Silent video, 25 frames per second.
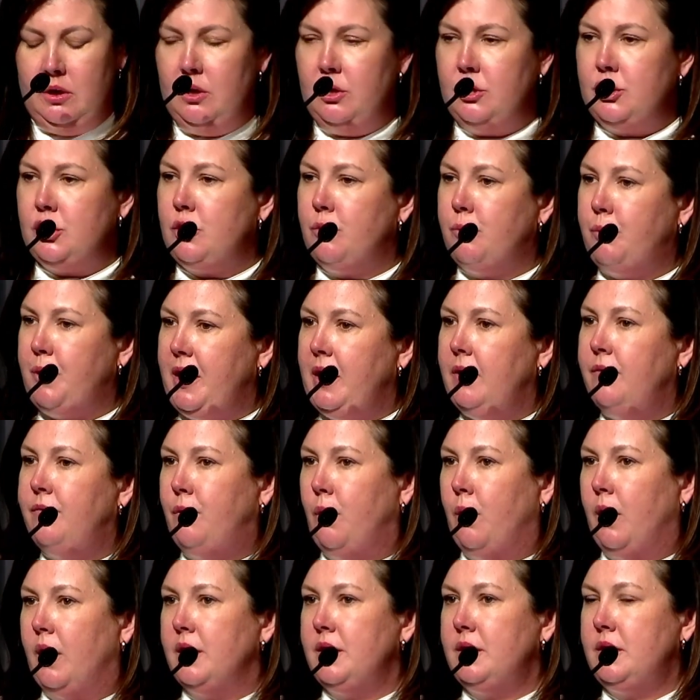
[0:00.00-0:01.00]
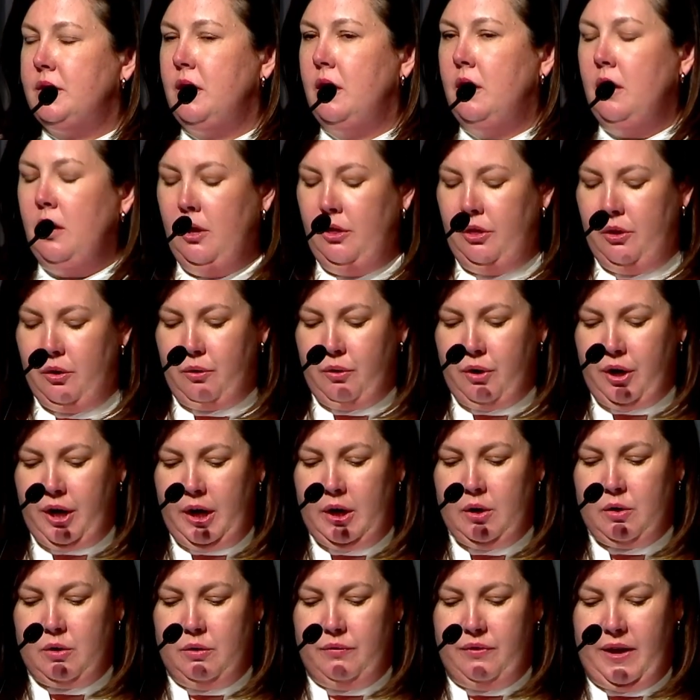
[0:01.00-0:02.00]
to reinforce the
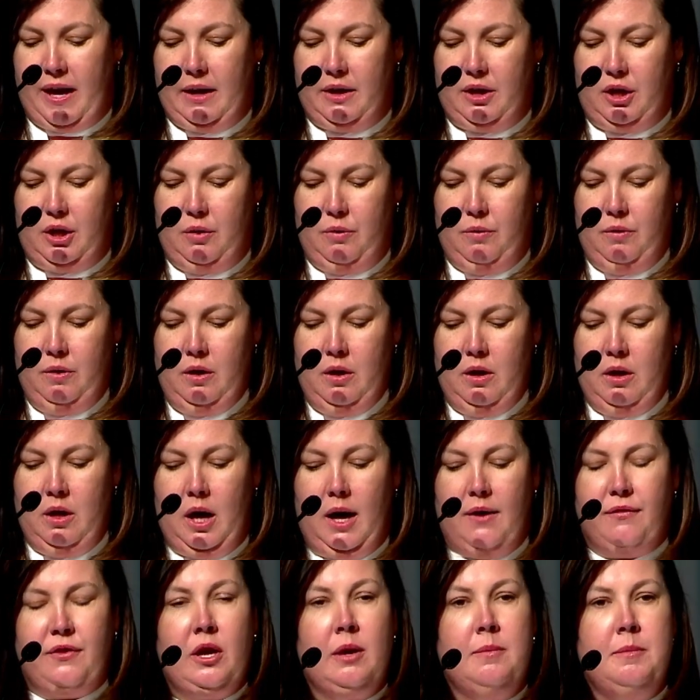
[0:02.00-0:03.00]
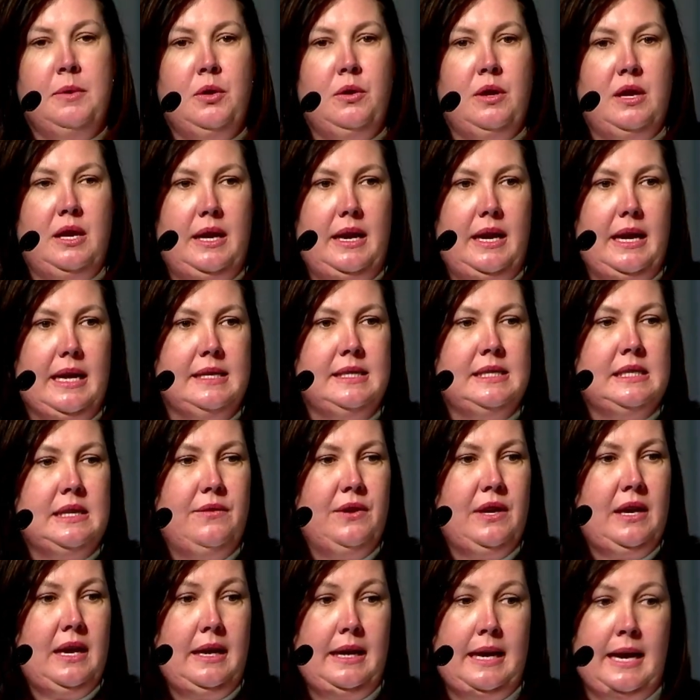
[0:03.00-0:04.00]
critical value of community and civic
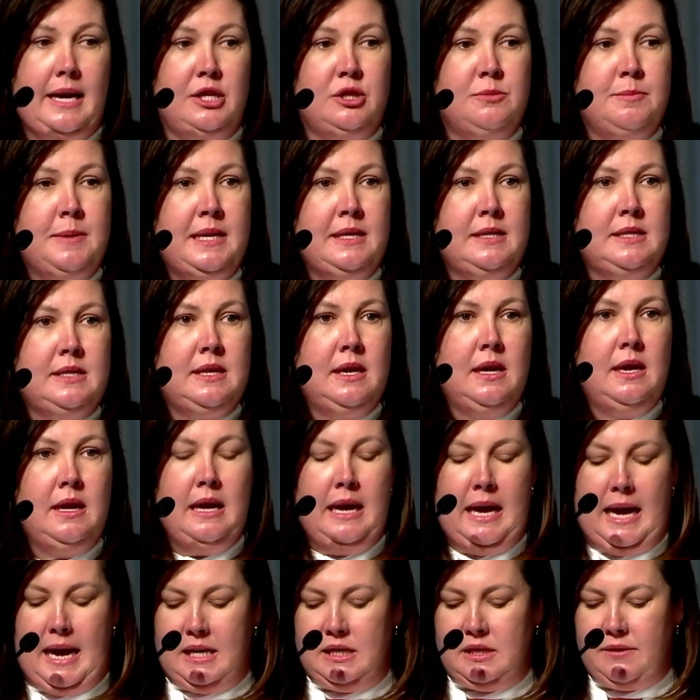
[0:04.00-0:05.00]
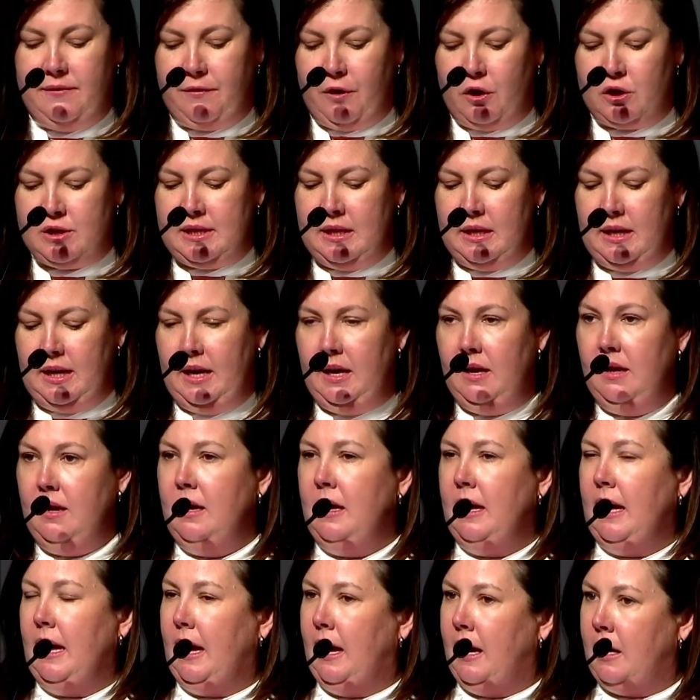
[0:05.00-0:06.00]
engagement and diversity,
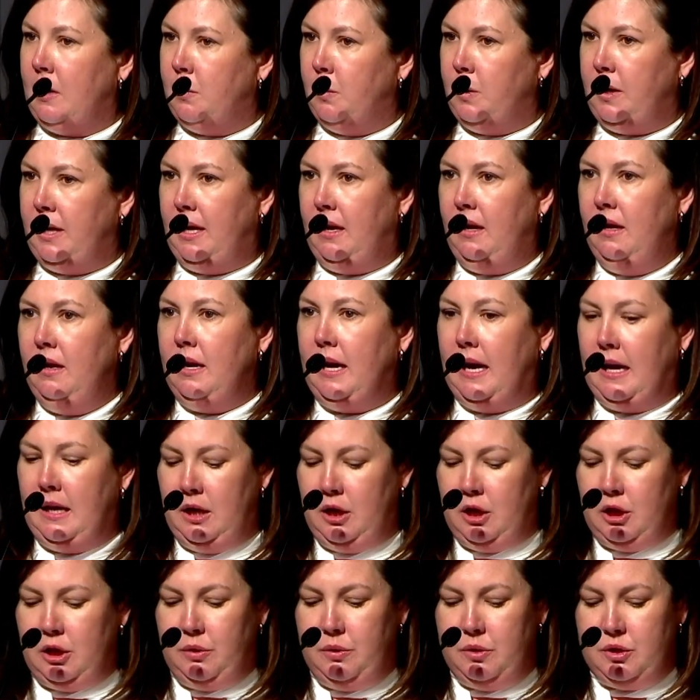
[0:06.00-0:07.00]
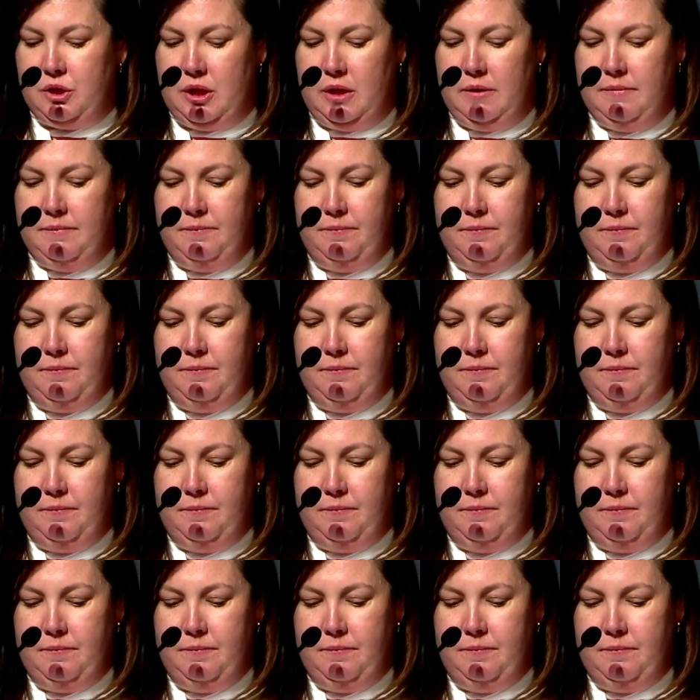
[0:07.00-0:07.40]
equity, and inclusion.